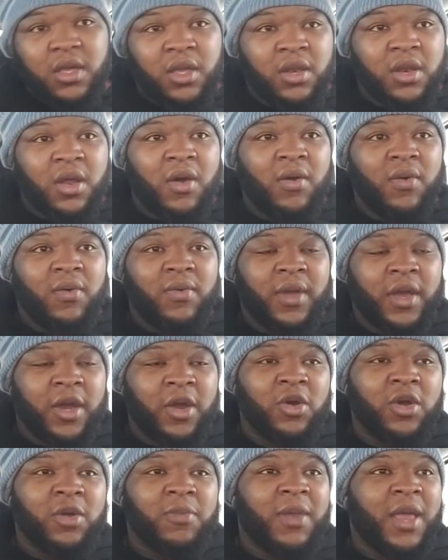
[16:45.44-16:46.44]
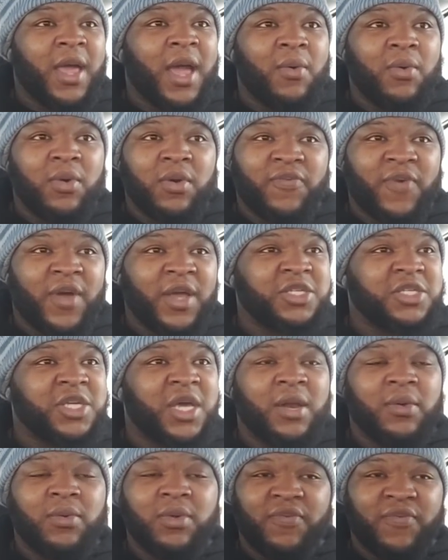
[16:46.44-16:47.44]
You know, Errol could be like, I want to fight
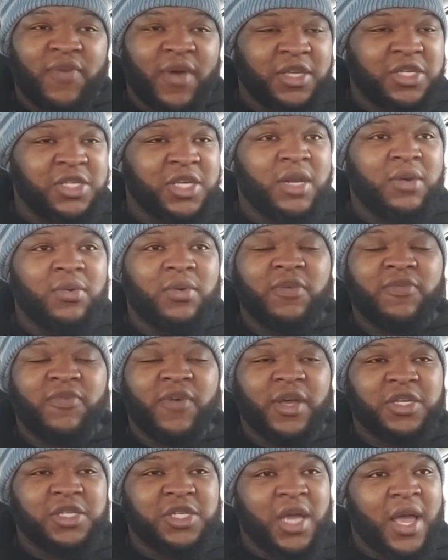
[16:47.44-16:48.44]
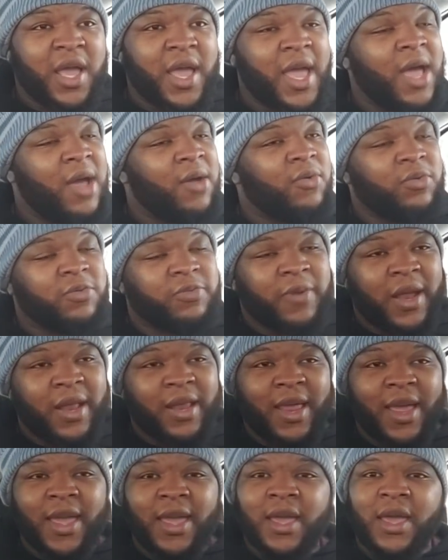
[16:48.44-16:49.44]
Sean. Al was
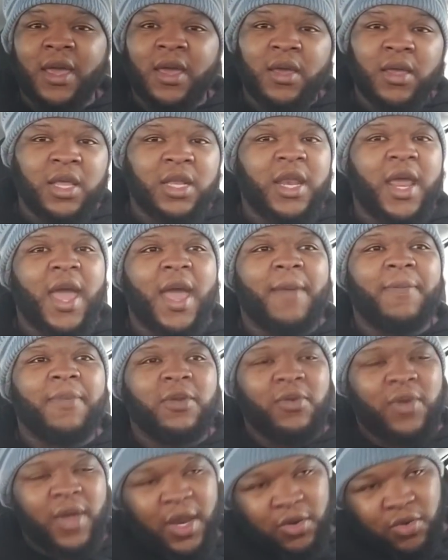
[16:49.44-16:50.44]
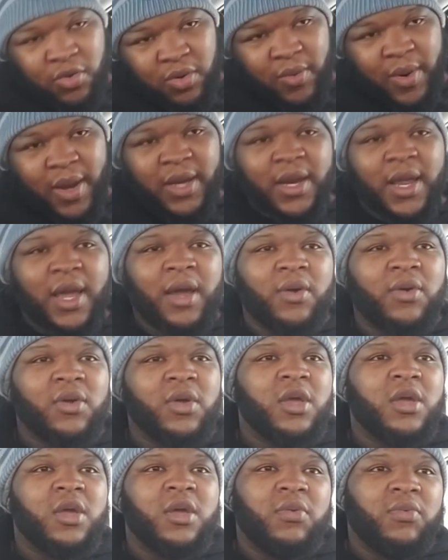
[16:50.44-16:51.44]
probably like, it'll happen. You can't do it right now.
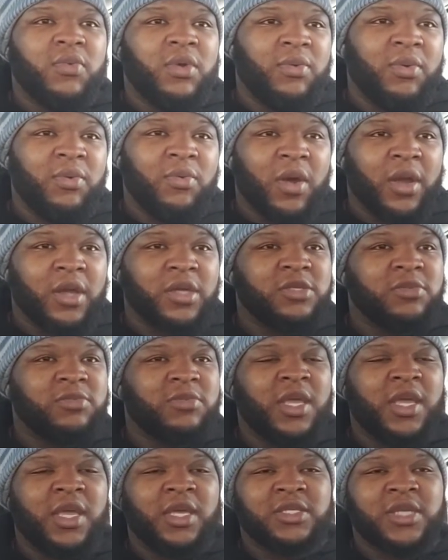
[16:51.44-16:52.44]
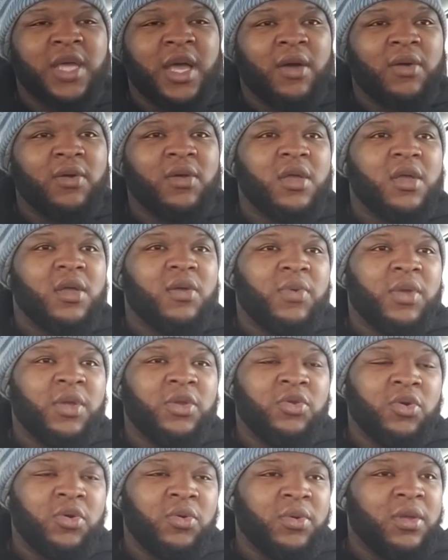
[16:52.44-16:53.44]
We working some things out. We
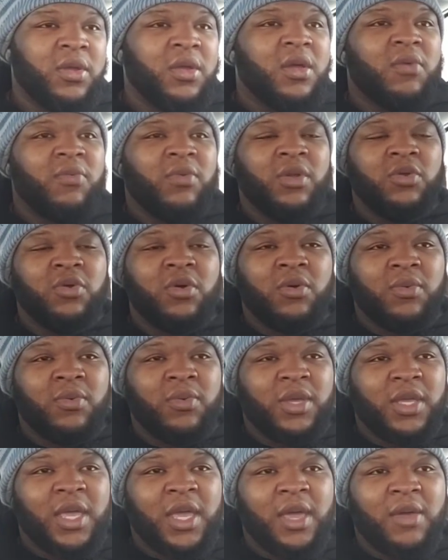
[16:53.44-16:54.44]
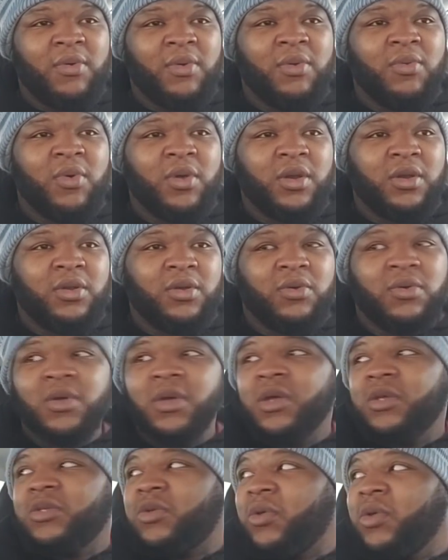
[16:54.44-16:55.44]
doing what we can, what we want to do.
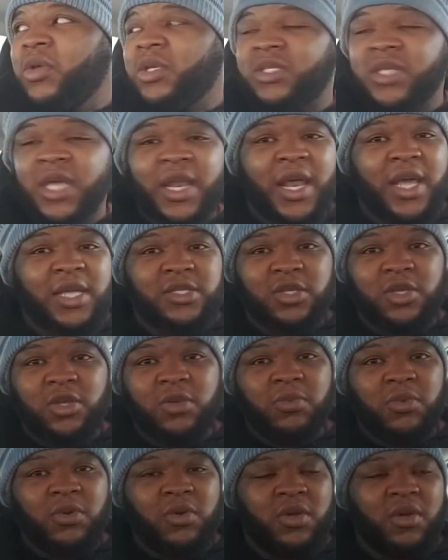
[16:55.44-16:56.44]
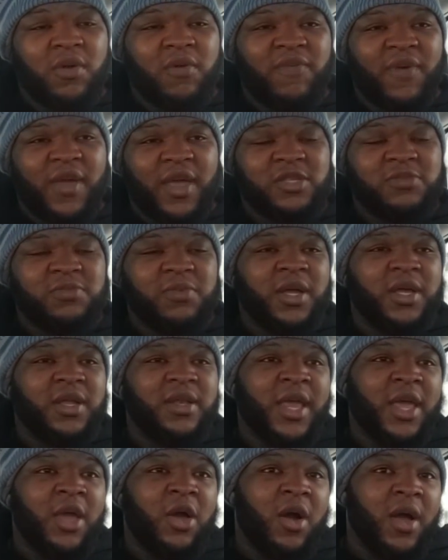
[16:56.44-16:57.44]
So you can say that till you blew in your face,
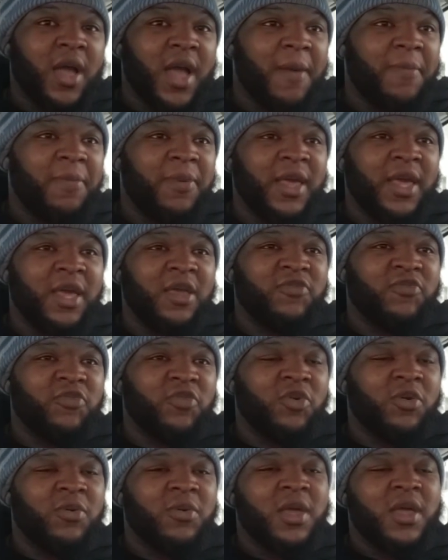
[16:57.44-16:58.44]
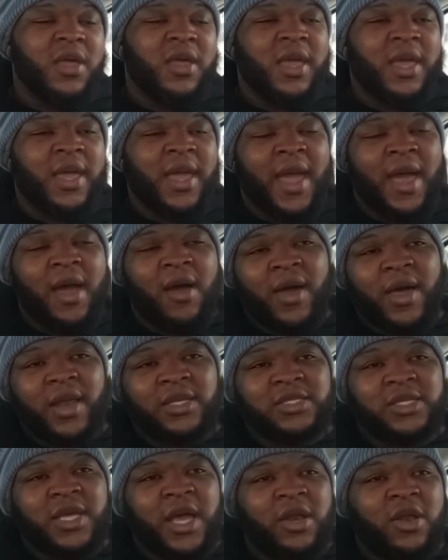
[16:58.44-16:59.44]
but they all got plans for him, and Al got
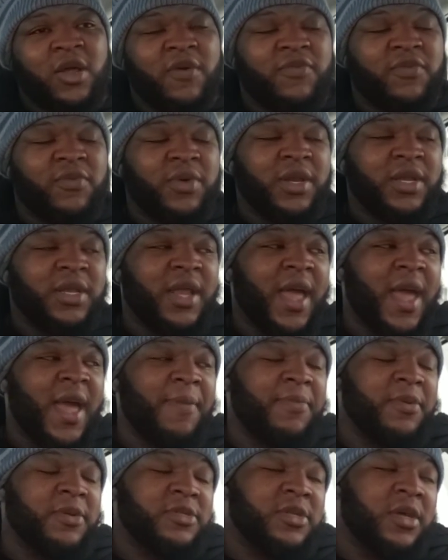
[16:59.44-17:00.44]
to sign off for it to happen.